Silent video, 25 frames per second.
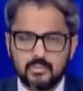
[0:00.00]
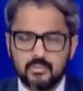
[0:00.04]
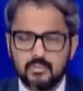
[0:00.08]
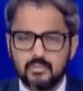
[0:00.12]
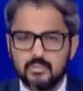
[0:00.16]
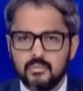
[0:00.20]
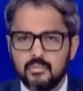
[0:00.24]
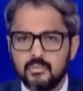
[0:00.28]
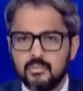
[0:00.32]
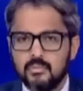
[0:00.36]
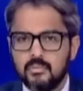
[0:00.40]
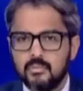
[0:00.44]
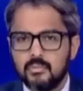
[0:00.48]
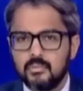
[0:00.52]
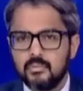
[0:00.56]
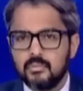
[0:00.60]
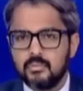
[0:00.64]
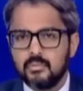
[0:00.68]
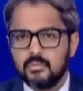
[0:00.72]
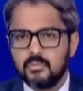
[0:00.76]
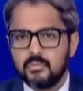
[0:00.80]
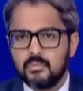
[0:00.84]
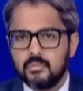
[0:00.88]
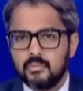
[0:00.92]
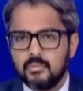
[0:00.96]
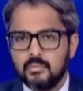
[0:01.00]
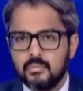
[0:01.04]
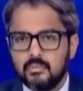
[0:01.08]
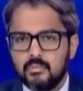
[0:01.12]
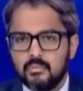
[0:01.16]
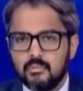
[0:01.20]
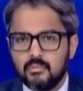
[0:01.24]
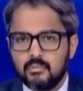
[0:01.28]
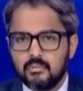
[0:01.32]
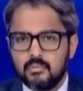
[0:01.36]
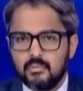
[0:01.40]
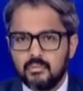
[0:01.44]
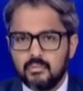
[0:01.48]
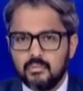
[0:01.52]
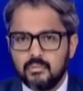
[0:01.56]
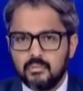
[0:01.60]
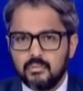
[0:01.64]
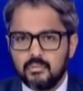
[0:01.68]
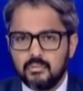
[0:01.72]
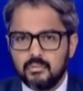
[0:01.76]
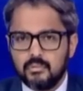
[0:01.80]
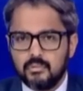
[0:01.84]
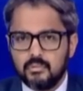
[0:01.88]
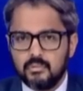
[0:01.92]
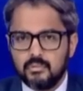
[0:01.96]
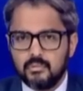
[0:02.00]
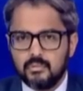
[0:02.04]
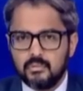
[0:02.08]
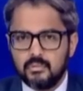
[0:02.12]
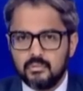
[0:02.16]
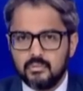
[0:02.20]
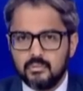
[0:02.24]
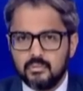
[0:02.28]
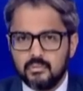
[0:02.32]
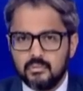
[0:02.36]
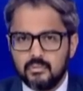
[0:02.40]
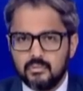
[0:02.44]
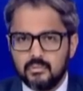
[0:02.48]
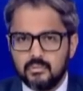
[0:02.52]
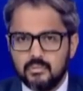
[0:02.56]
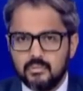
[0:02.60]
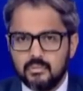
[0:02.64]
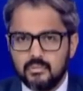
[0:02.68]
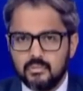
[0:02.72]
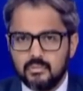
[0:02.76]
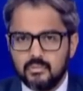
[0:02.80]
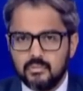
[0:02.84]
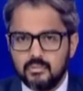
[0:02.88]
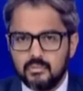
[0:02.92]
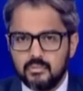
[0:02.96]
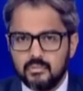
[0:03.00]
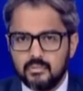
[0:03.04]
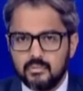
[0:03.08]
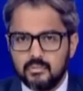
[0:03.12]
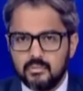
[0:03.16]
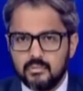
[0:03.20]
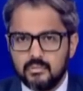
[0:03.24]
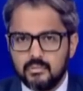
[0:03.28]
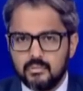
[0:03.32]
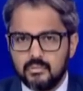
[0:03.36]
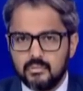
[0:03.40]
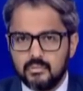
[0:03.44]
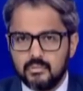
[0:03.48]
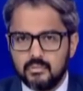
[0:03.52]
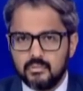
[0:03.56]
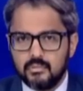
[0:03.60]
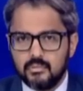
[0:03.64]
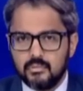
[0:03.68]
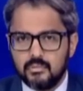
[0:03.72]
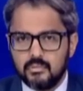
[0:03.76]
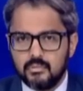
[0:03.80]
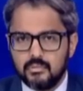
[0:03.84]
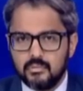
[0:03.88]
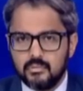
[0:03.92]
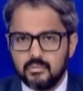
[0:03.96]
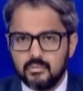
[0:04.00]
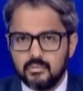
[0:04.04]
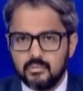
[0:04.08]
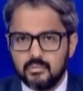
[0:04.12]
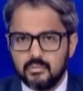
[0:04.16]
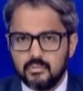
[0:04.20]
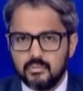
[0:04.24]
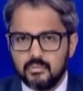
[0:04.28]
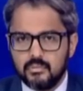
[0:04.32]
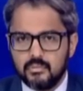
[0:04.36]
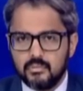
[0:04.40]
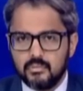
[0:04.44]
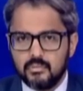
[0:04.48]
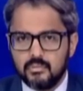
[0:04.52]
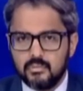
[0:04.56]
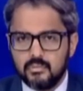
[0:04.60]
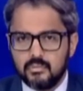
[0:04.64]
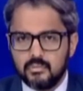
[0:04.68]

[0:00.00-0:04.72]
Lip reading: No words are spoken by the person on screen.